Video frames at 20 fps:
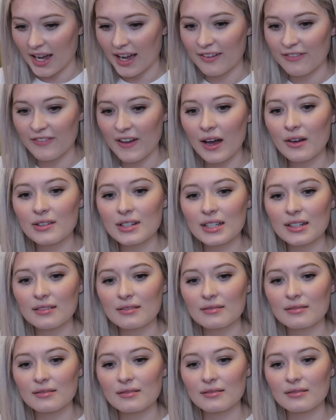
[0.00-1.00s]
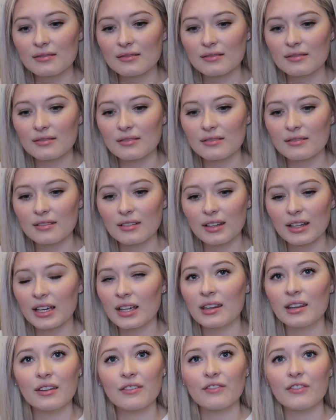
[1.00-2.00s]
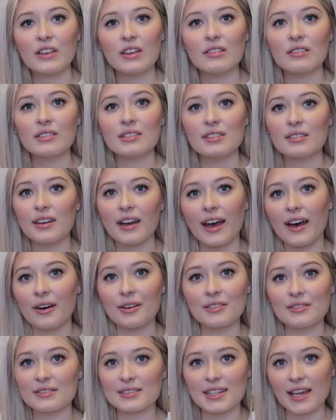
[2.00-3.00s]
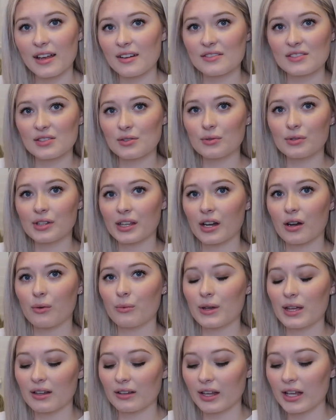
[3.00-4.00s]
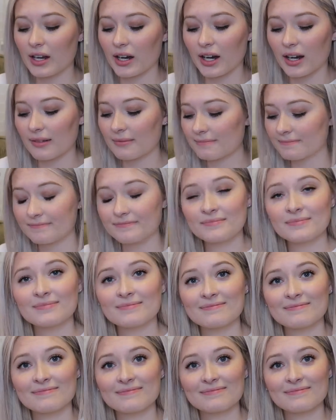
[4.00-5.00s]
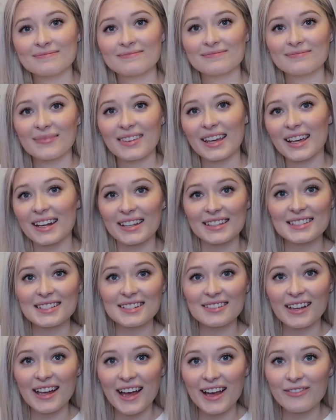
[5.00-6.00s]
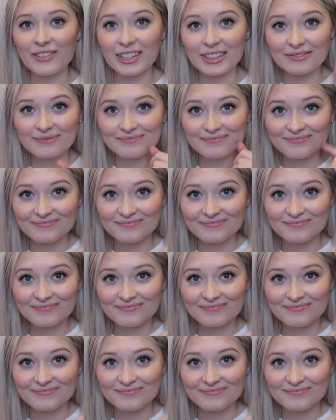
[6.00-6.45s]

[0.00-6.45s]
found it in the field outside of school like a week later. I still have it.